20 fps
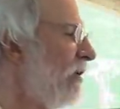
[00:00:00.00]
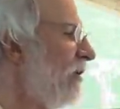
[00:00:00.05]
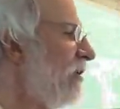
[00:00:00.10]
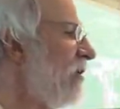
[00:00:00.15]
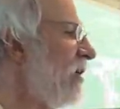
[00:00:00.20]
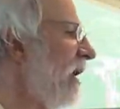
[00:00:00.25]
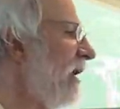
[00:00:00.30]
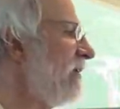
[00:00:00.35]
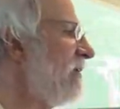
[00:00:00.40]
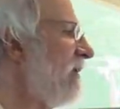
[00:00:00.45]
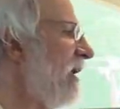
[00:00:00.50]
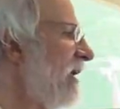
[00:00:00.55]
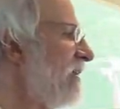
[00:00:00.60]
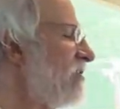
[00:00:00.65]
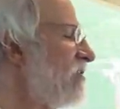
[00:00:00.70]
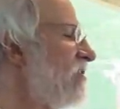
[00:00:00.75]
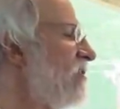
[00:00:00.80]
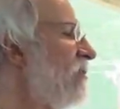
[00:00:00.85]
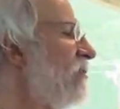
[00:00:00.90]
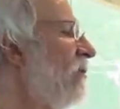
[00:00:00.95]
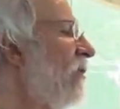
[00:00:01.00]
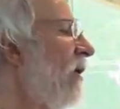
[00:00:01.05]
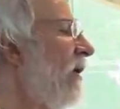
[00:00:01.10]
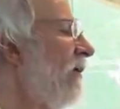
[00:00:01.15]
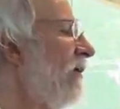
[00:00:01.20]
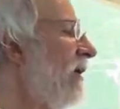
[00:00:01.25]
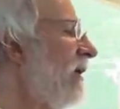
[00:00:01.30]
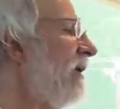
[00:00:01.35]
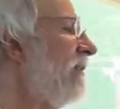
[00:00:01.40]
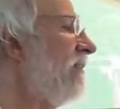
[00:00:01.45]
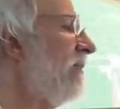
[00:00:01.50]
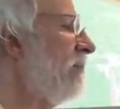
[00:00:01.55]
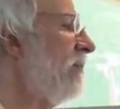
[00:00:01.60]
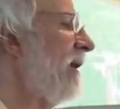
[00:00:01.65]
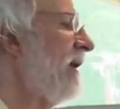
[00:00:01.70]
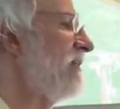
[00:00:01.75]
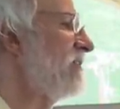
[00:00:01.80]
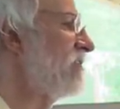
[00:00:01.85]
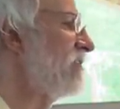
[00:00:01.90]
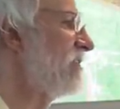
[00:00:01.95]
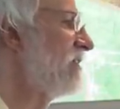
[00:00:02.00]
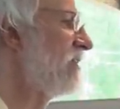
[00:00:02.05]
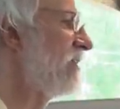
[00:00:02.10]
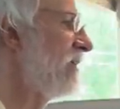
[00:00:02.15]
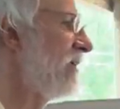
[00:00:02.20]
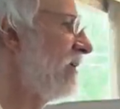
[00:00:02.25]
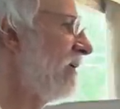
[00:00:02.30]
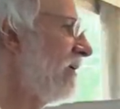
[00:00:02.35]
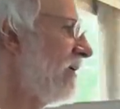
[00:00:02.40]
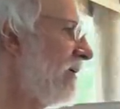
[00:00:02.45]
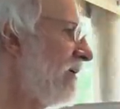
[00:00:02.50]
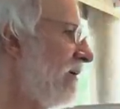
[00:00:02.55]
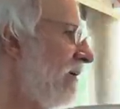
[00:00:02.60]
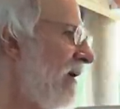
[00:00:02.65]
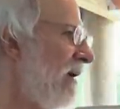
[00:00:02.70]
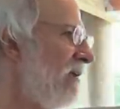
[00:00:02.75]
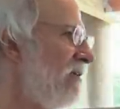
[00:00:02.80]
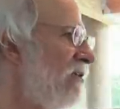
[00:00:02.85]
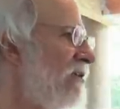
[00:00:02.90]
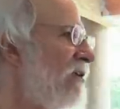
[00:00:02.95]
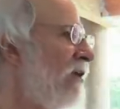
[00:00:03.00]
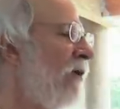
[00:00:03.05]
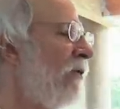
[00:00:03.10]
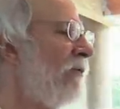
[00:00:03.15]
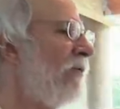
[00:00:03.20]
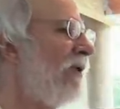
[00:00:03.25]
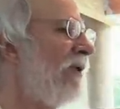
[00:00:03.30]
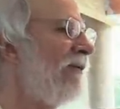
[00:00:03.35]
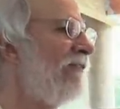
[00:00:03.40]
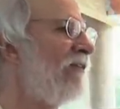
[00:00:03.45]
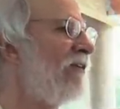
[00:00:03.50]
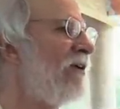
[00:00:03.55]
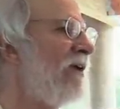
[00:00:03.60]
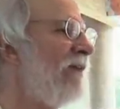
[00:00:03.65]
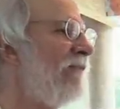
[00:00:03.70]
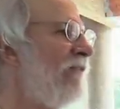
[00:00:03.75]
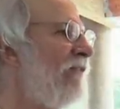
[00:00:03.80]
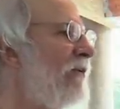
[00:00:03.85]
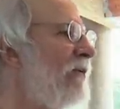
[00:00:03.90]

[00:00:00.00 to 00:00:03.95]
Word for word: their young next to are in the pest. And you don't really, if